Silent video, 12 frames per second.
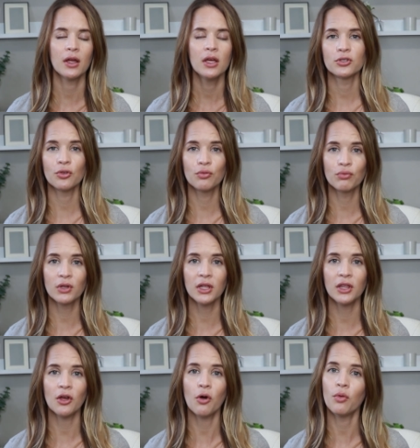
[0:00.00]
So,
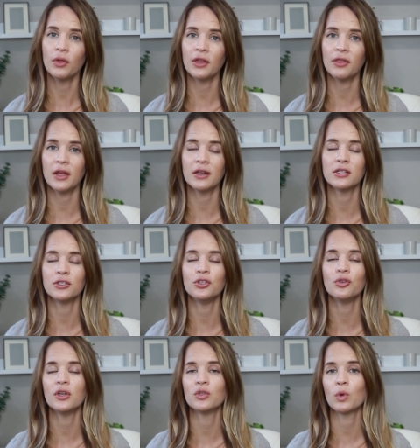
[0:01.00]
really, the only thing to
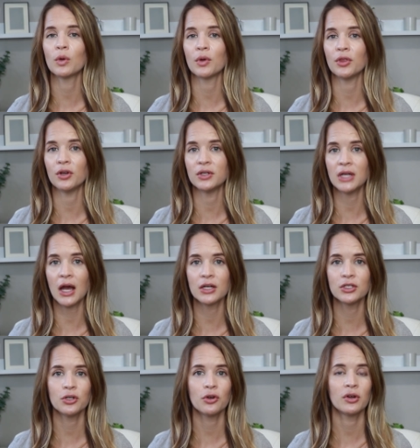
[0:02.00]
do is work with your
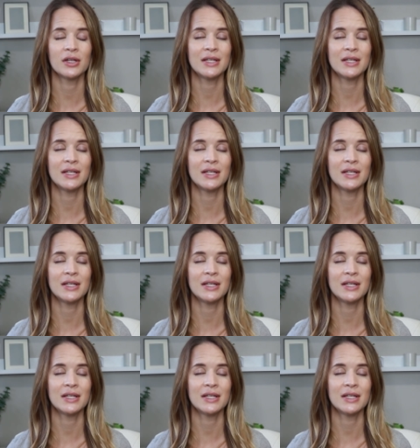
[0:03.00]
doctor or a